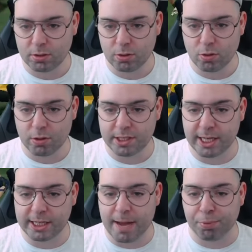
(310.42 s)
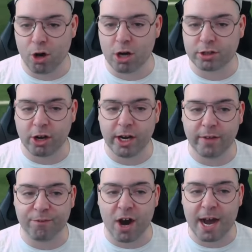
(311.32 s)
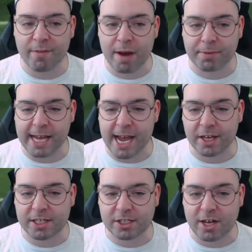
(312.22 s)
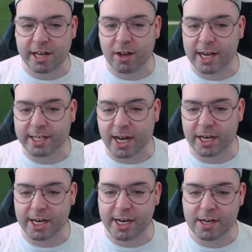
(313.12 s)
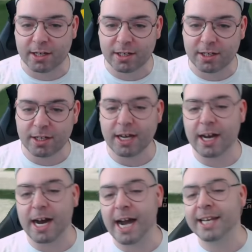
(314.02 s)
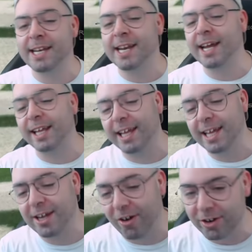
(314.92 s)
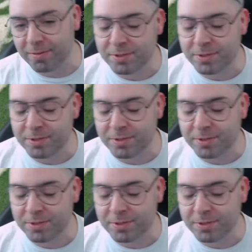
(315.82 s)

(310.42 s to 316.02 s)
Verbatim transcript: Oh, let's get that block. 35, I'm down the sideline, cut it in. I nearly got him.